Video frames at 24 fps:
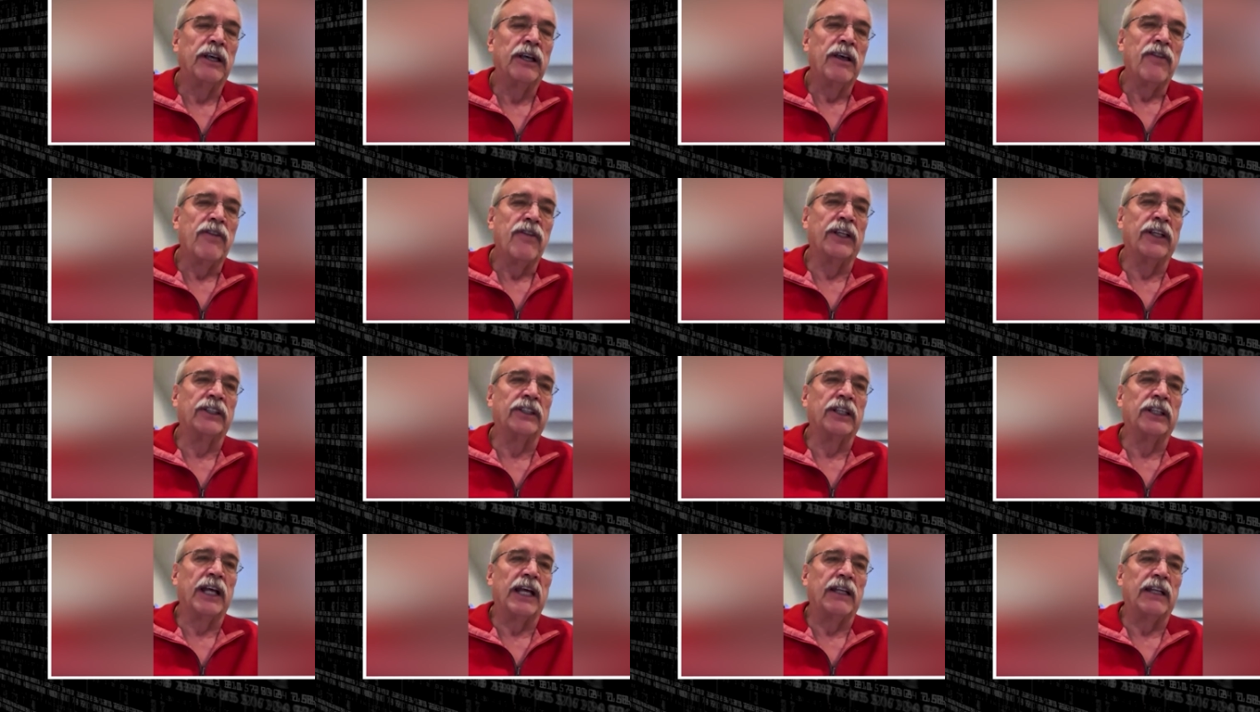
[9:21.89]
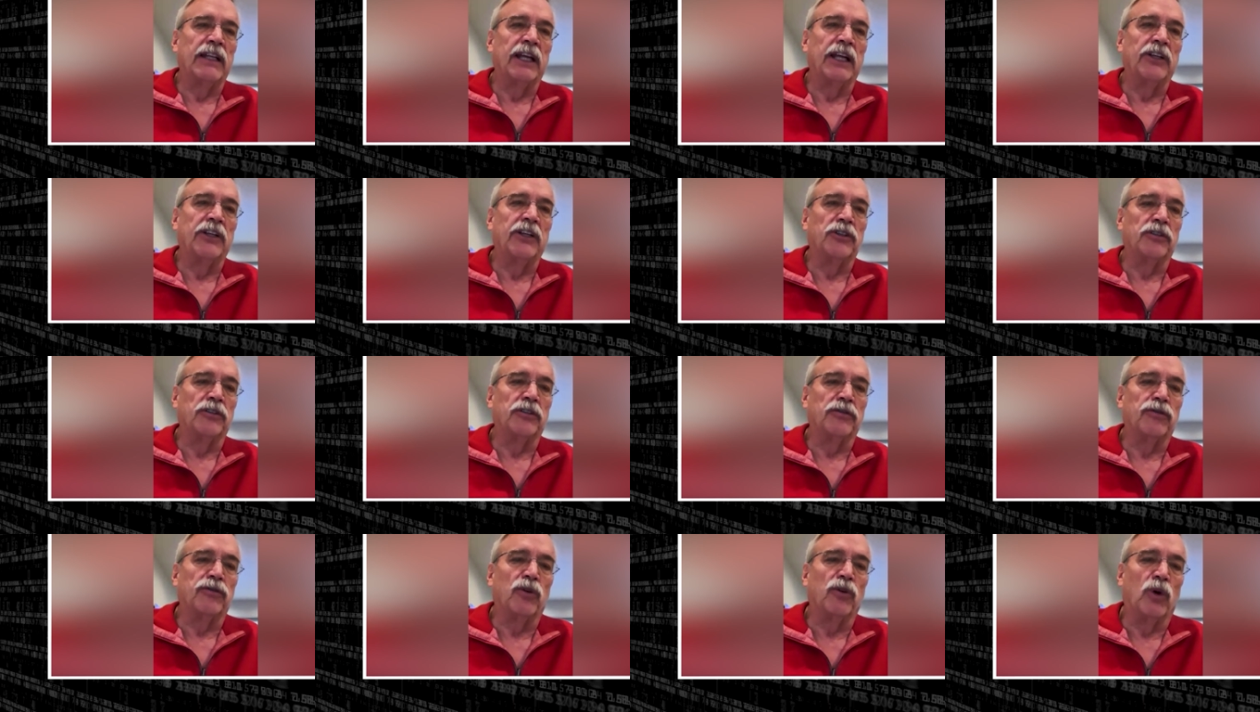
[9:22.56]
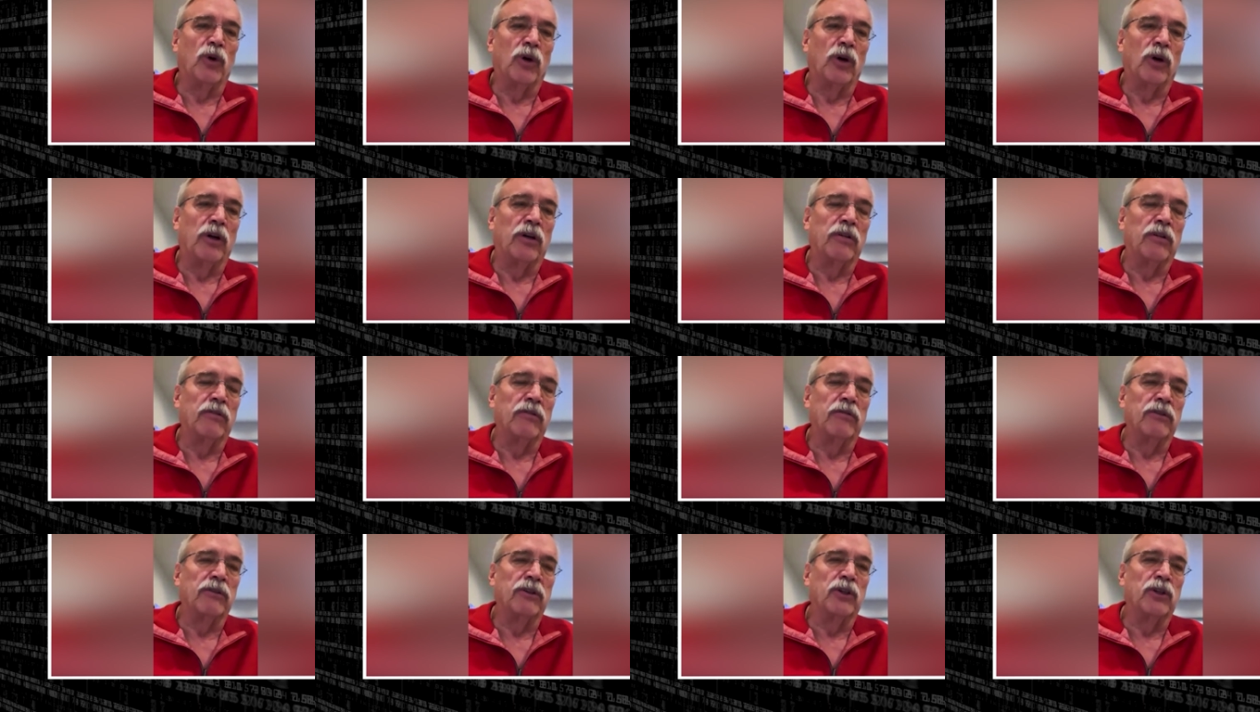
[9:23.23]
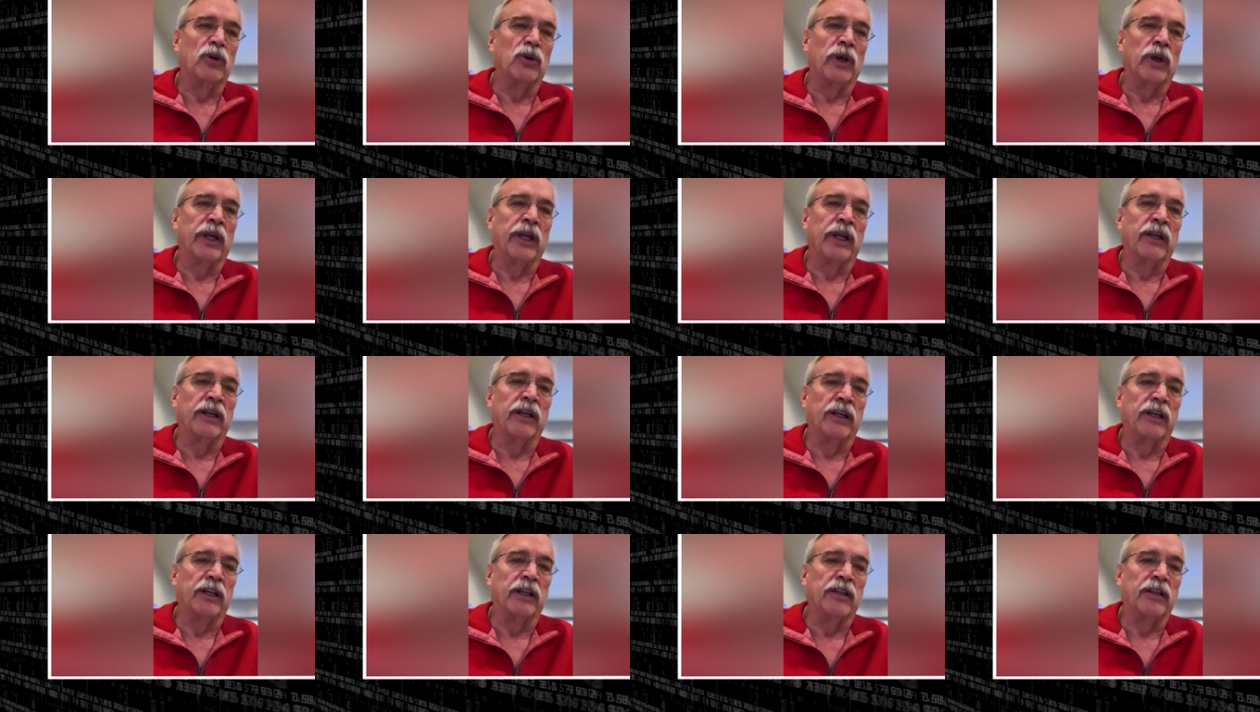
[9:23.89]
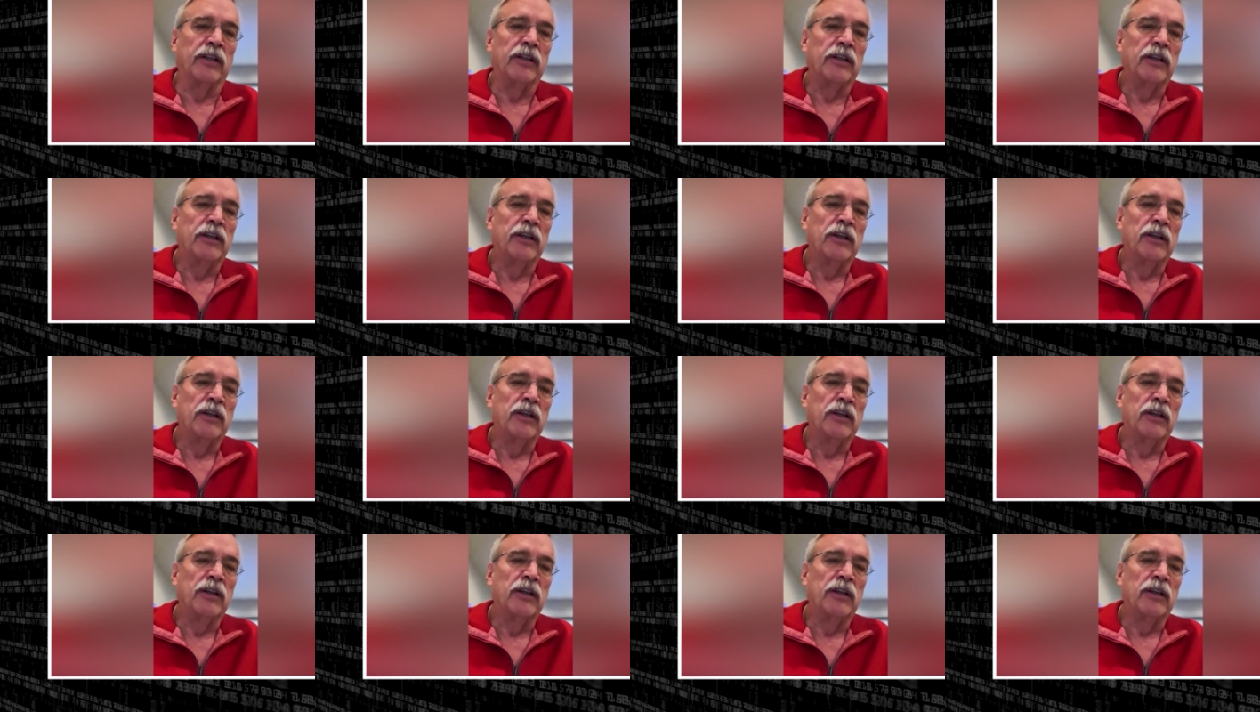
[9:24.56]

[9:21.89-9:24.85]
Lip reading: things of that nature for doing